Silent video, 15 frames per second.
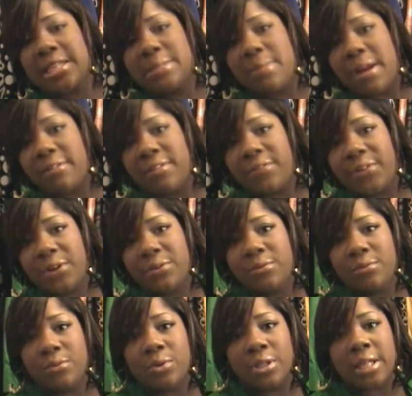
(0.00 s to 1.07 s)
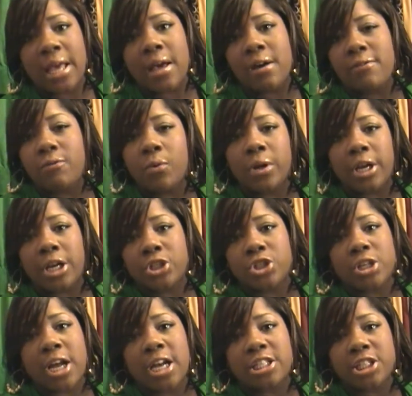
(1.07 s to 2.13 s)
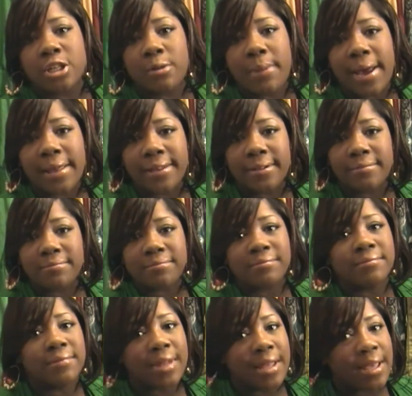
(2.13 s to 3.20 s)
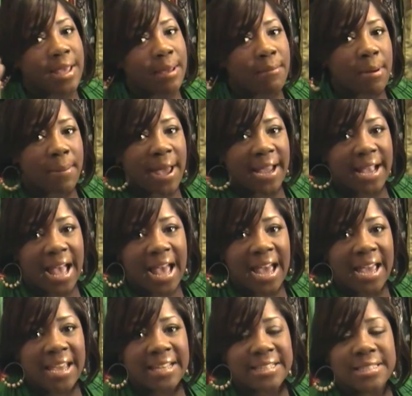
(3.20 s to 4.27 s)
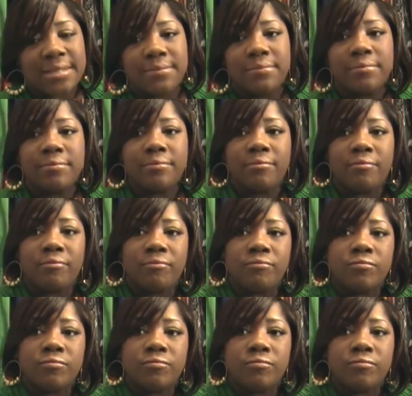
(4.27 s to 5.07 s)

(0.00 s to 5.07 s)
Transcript: That's my review on the e.l.f. 100 eyeshadow palette. Bye bye, guys.